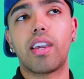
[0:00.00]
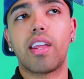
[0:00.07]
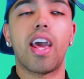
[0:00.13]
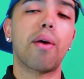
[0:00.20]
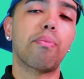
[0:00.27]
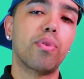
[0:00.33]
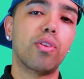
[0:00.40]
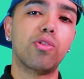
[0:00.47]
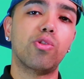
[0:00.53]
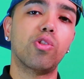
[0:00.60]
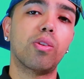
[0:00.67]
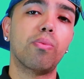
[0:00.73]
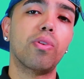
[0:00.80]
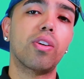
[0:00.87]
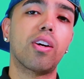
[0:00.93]
that can happen is
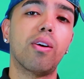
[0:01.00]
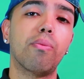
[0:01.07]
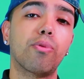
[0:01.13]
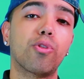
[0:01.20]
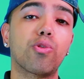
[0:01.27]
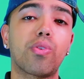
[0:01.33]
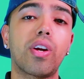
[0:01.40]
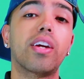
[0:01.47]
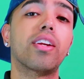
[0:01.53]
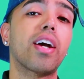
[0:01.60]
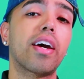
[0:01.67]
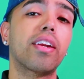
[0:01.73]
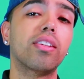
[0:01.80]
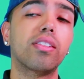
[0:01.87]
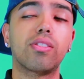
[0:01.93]
you can become great
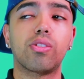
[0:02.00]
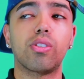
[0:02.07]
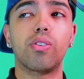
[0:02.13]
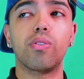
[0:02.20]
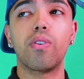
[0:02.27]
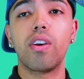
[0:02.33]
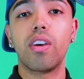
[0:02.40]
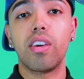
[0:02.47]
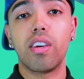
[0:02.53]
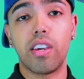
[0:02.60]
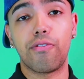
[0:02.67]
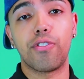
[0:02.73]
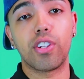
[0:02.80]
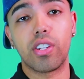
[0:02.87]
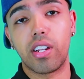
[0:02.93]
at it. So
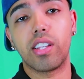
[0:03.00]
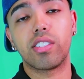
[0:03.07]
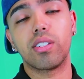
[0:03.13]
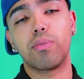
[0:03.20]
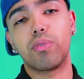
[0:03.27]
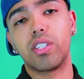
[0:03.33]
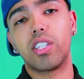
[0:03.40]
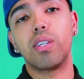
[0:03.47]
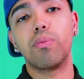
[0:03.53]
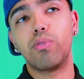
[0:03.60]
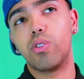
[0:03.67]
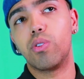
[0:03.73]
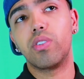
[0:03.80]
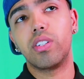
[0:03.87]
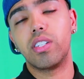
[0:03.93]
if you're good at something,
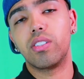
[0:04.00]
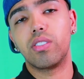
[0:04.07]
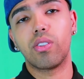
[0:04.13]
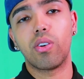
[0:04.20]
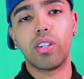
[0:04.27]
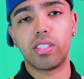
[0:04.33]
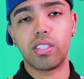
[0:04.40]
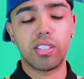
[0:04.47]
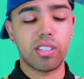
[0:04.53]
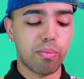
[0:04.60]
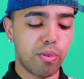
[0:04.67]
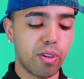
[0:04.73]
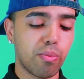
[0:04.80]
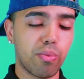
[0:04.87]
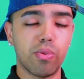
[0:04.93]
keep doing it. Don't listen to
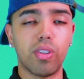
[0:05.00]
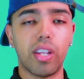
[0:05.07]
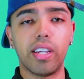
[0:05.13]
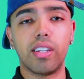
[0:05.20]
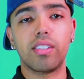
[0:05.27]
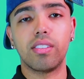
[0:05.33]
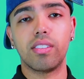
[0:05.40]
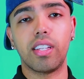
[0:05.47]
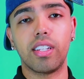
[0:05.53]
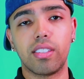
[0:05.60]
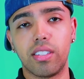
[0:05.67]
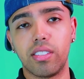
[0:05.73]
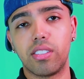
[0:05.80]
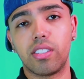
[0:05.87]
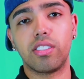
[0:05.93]
people like
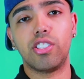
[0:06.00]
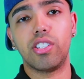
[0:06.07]
this